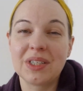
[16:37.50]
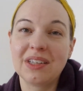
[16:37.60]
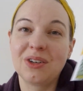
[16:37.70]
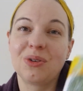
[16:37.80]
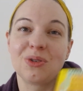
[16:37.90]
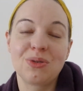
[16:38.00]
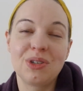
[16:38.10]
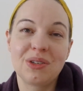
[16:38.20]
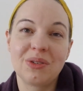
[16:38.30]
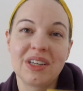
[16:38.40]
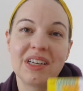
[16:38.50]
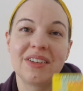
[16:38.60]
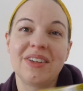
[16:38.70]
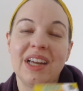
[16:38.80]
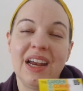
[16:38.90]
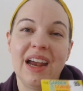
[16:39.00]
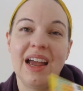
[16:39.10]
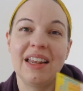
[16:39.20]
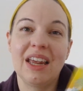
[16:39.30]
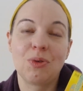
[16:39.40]
was in the grocery store the other day
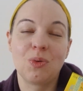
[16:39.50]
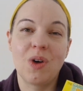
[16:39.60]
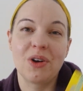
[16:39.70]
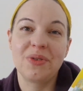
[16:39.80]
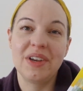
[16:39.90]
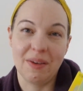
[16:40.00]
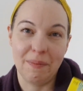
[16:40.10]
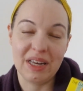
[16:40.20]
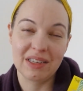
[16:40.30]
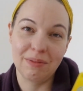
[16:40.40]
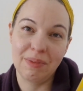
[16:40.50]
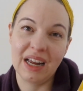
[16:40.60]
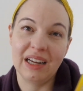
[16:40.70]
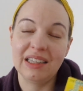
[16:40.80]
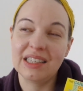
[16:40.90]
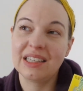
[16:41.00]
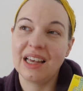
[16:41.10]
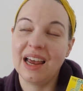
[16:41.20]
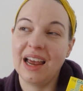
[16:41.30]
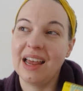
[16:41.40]
and they were watering the basil plants,
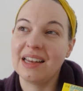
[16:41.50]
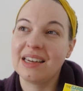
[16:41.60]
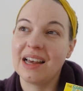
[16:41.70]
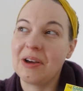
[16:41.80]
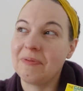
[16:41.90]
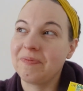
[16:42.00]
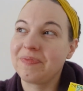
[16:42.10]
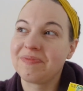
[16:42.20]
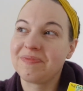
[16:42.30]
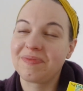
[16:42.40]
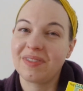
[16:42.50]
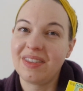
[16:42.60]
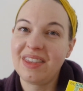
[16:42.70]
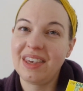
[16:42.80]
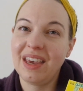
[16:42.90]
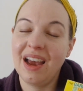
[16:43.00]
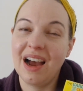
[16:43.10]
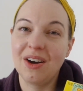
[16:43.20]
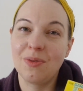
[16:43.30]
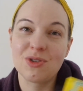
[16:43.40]
and
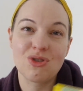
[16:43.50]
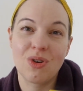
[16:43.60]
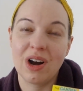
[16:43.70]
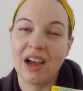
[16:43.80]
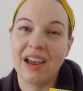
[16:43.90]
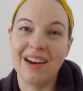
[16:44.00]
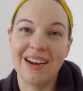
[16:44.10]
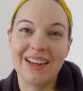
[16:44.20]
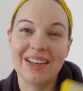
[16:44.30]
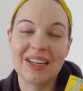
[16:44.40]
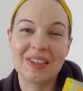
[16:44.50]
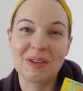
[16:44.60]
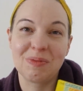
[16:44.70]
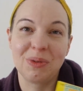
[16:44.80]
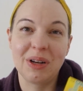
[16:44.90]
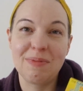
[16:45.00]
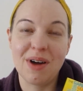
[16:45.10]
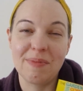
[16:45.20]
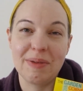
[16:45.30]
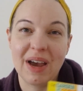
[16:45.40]
I almost cried. It just really
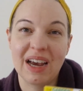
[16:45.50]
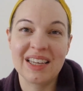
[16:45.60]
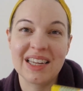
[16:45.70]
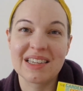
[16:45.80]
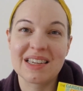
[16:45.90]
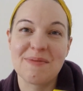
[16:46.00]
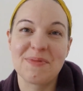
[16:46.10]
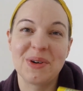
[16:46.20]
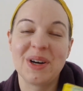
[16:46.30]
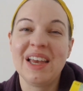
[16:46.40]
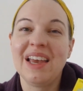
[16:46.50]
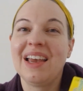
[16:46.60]
brought me back to the summer,